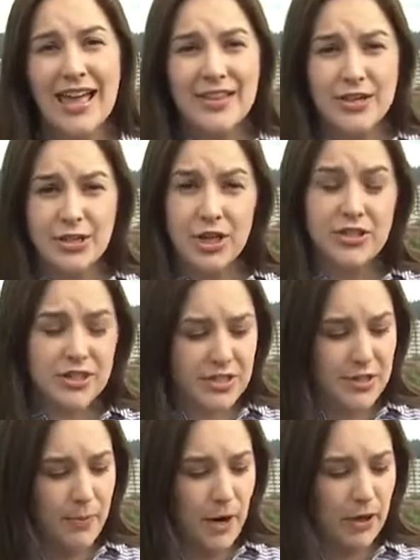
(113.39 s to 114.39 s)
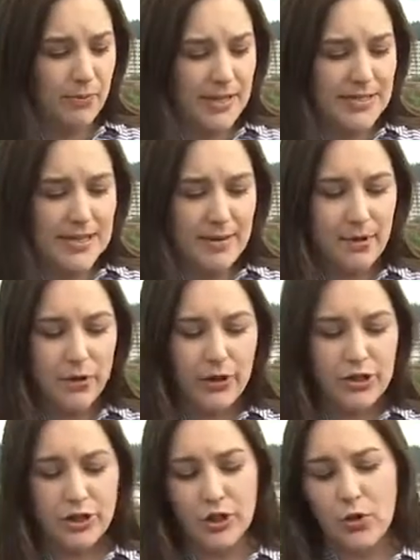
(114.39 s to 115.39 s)
the Justice Department's
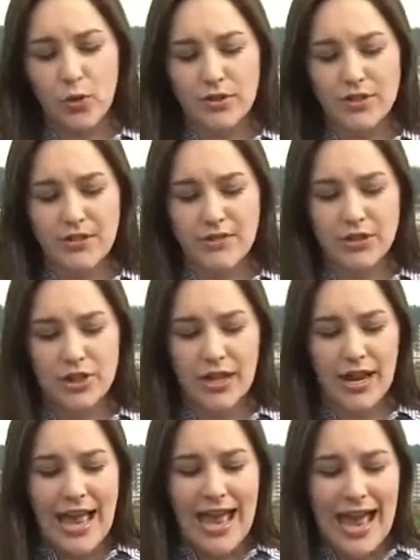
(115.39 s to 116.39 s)
Immigration Courts Division